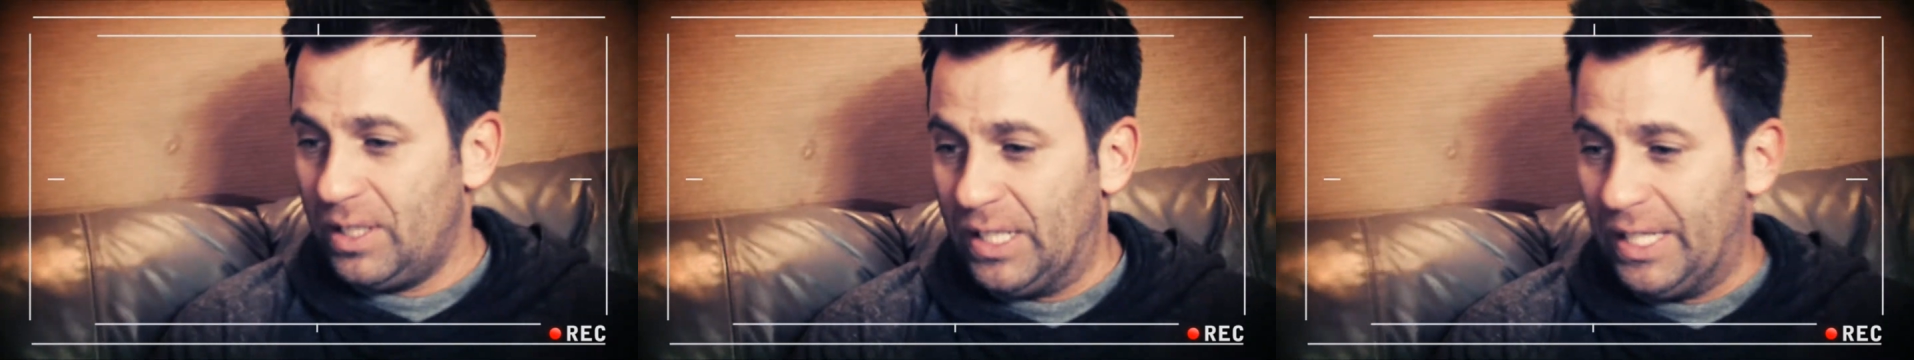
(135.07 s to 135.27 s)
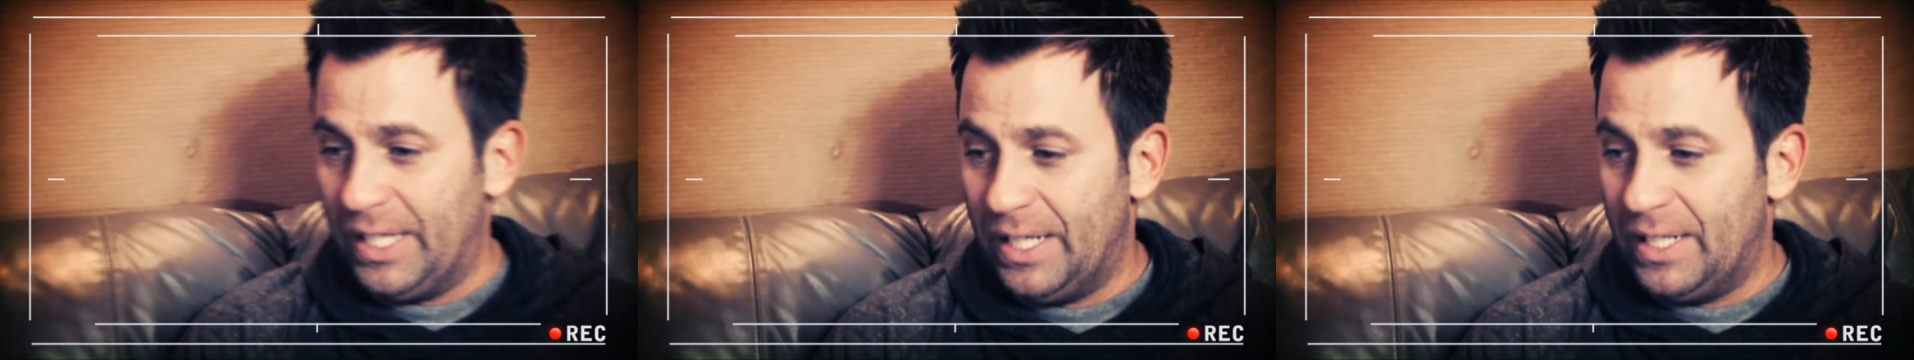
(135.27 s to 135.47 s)

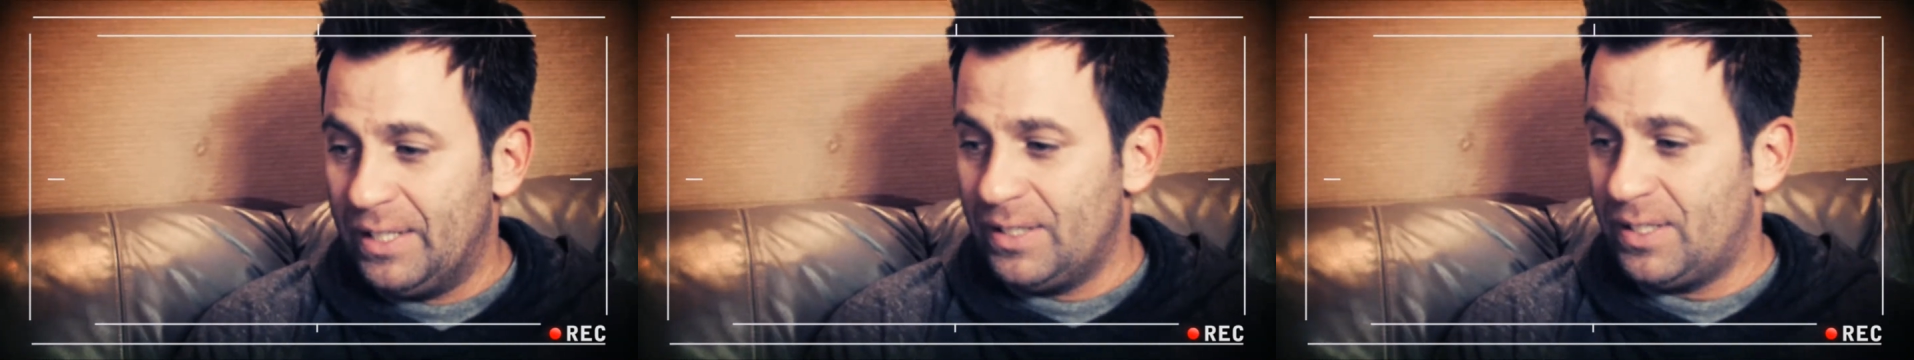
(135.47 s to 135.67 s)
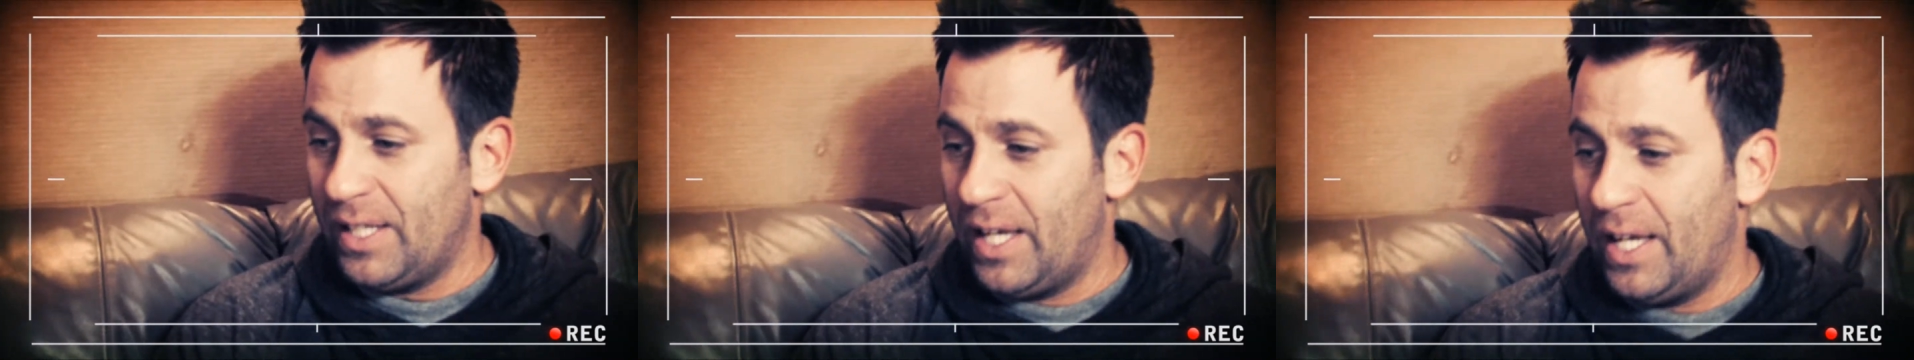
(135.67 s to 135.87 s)

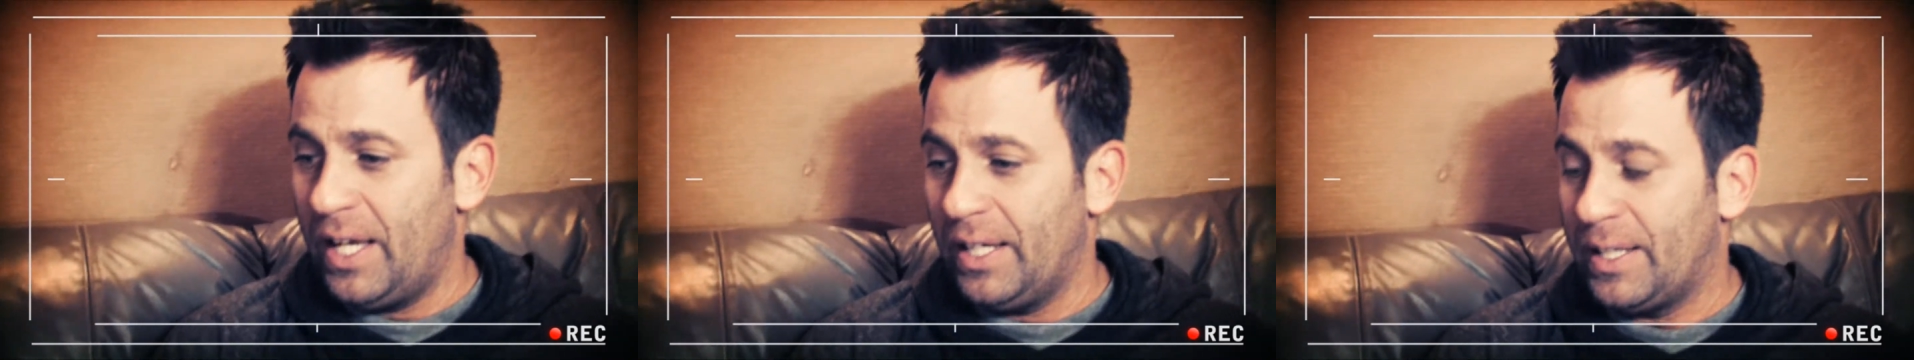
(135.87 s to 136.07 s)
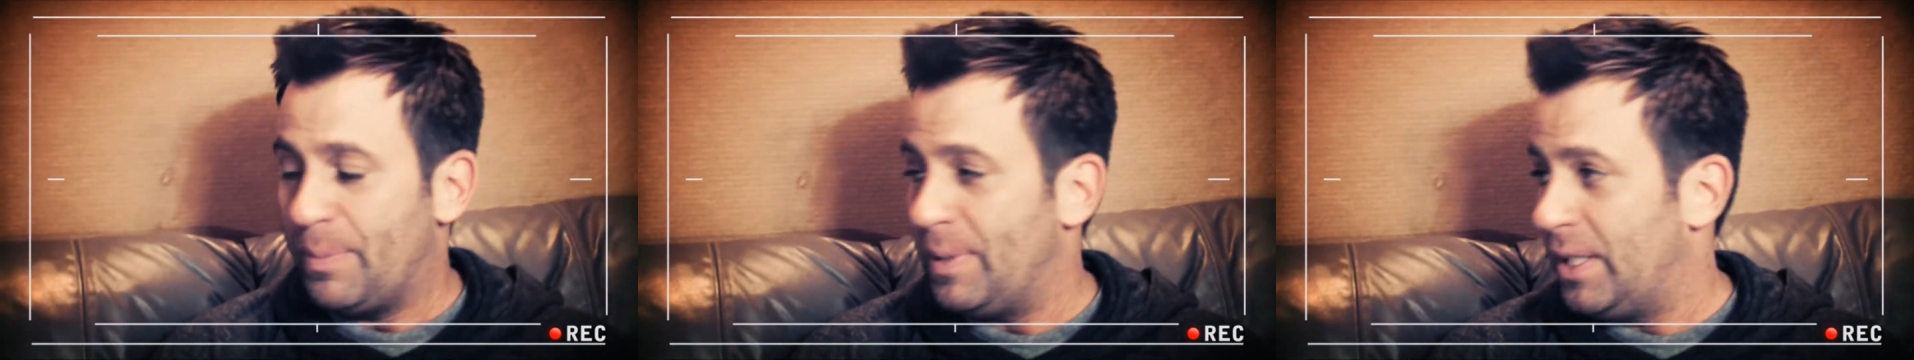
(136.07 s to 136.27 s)
is
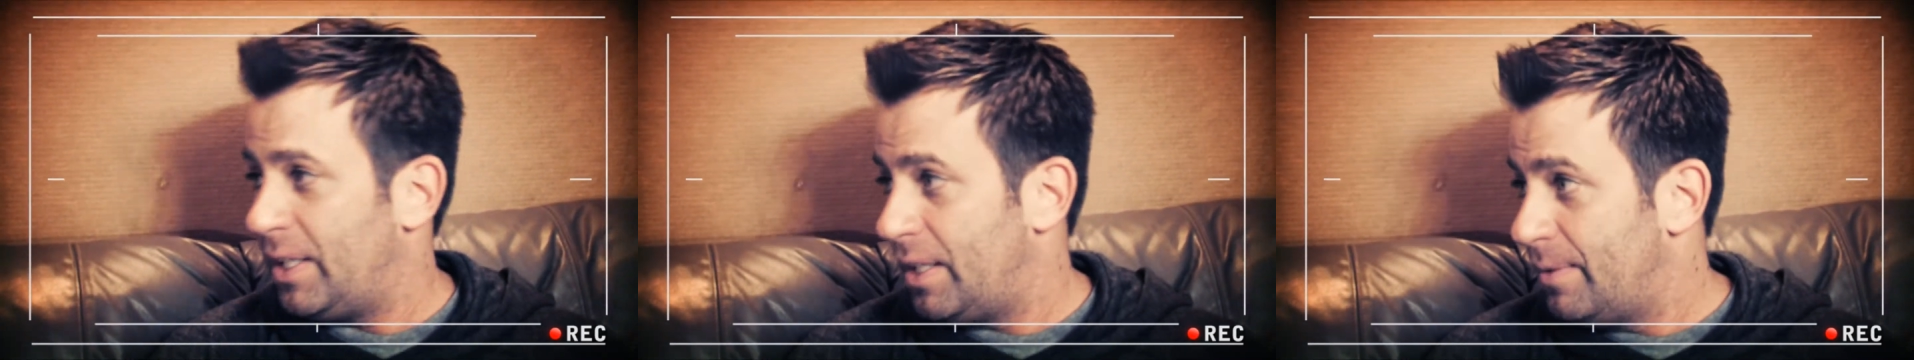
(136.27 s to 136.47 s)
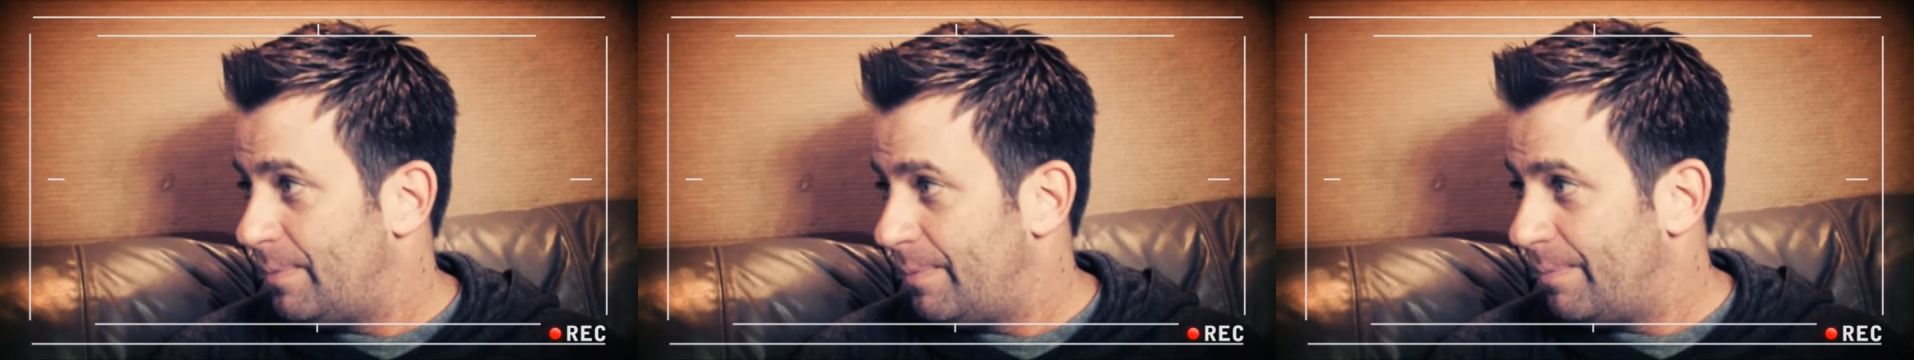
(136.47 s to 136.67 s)
a
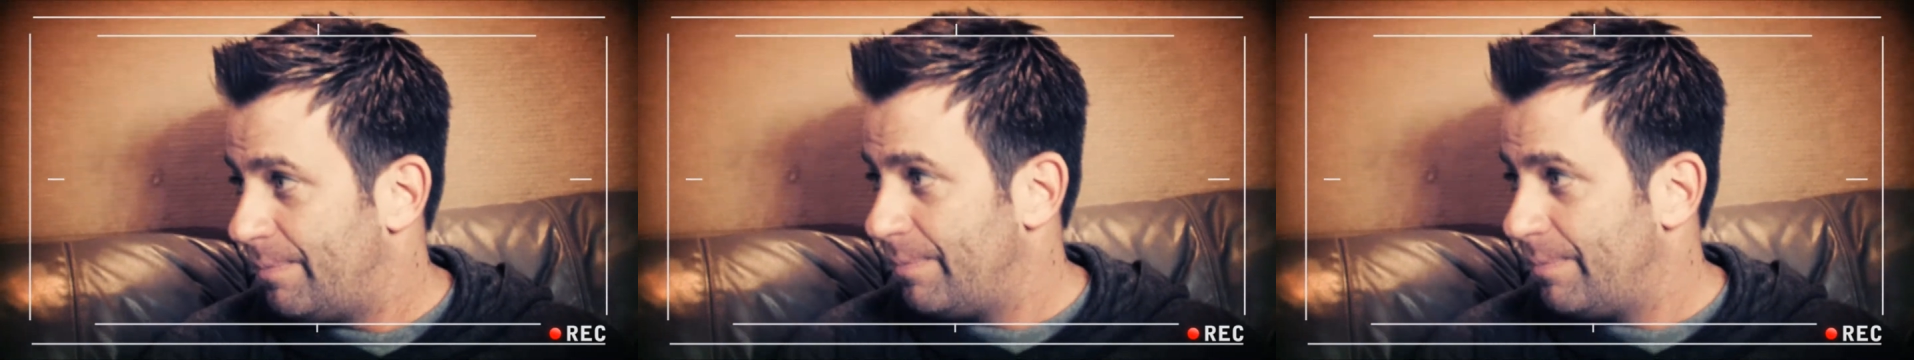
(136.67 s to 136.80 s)
comedian.